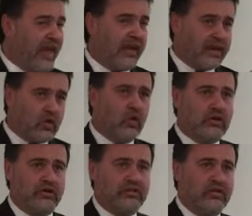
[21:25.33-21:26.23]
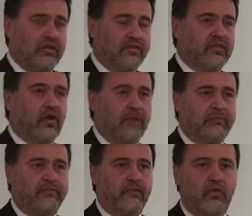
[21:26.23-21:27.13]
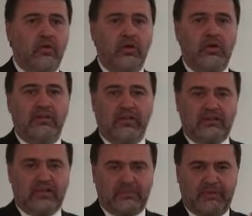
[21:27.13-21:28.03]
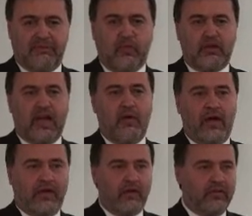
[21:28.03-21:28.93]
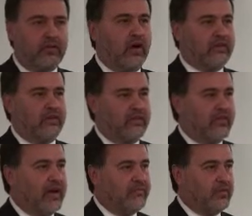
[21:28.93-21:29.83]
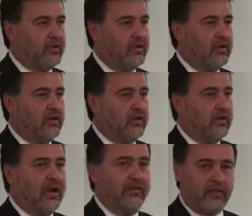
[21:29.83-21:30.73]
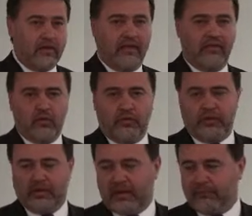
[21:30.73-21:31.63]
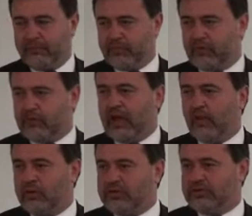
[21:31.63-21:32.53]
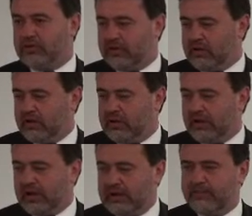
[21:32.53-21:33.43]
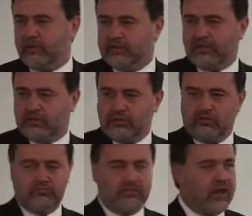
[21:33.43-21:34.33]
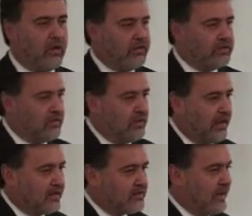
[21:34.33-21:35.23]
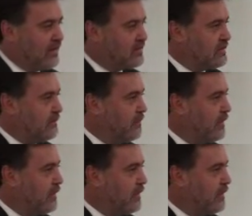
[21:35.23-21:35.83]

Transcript: They had a caucus the night before, just before COAG on the 19th of April, and all the coalition, Liberal National Coalition states.